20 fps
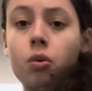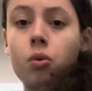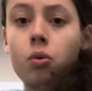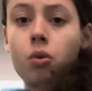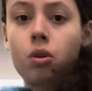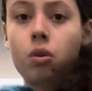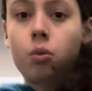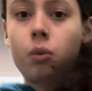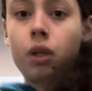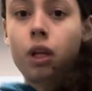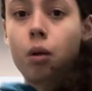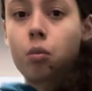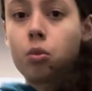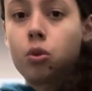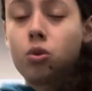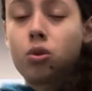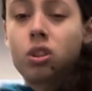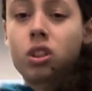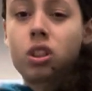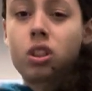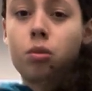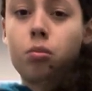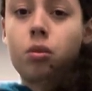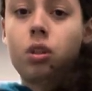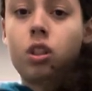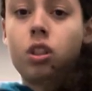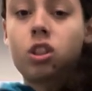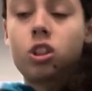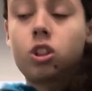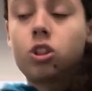or when I'm doing
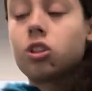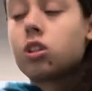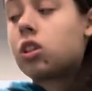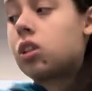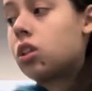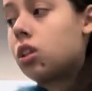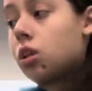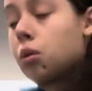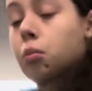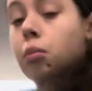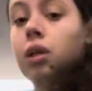something interesting.